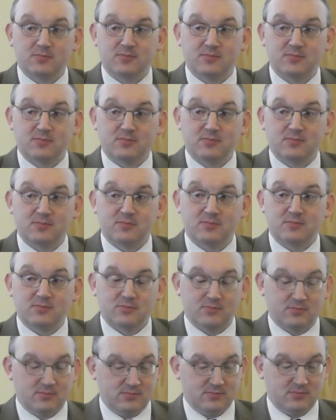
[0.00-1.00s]

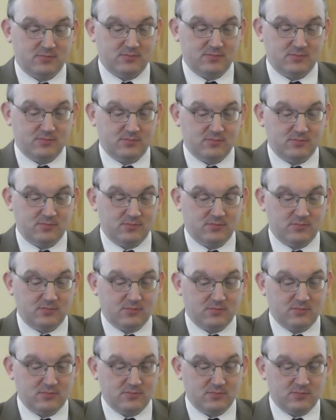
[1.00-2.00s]

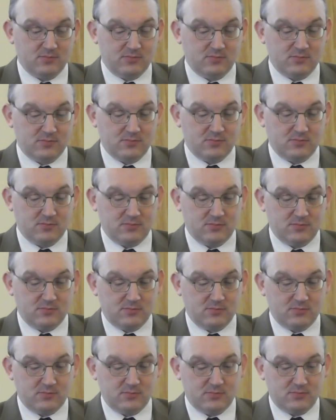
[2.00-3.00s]

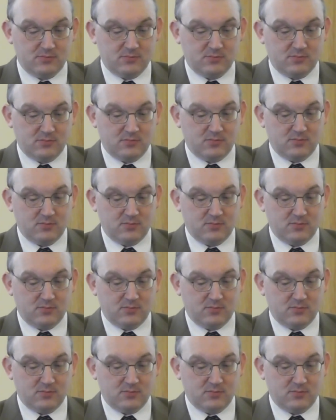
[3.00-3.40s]
Nothing is said.